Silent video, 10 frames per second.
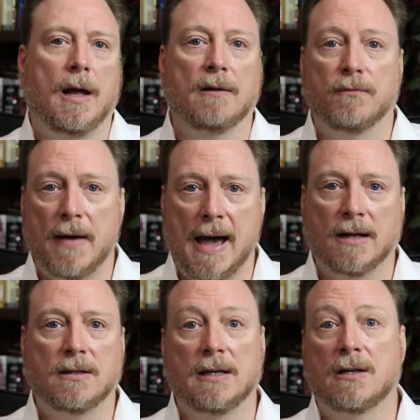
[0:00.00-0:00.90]
In
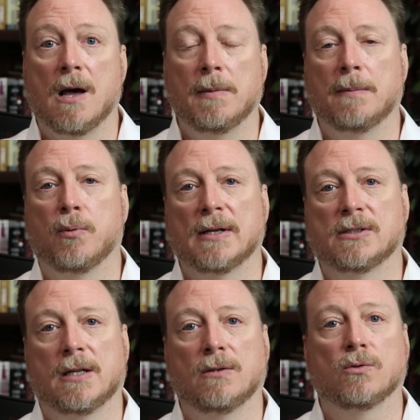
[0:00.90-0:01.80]
fact, incoming
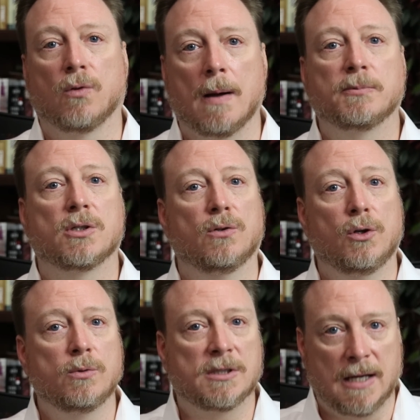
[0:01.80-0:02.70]
President Trump's
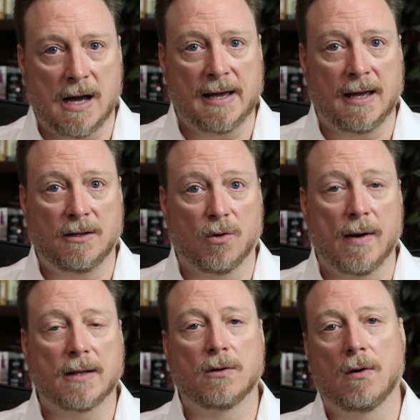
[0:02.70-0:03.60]
new CIA
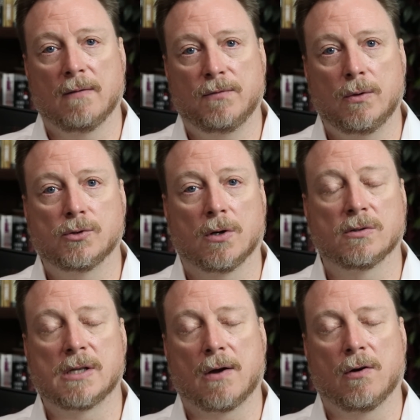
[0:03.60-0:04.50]
director and
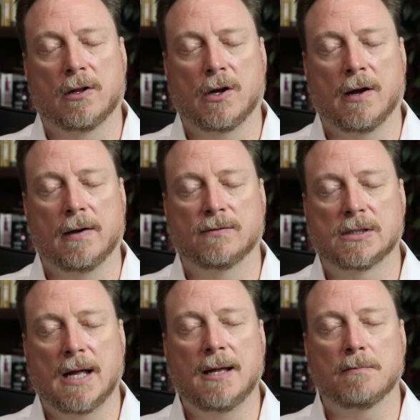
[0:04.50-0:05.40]
future Secretary of
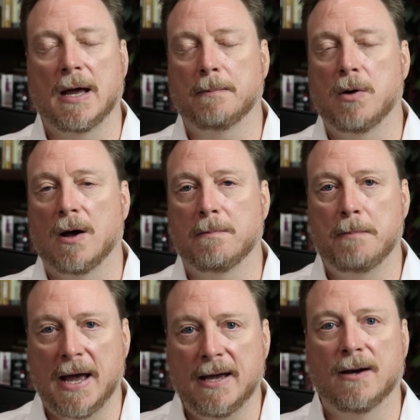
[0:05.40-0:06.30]
State, Mike
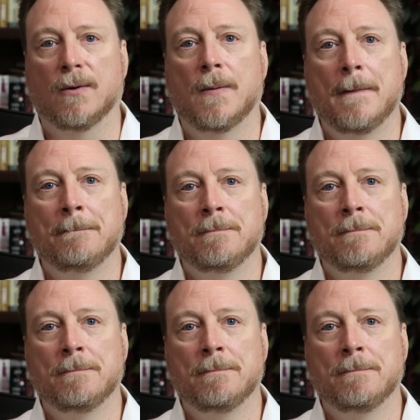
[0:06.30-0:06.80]
Pompeo,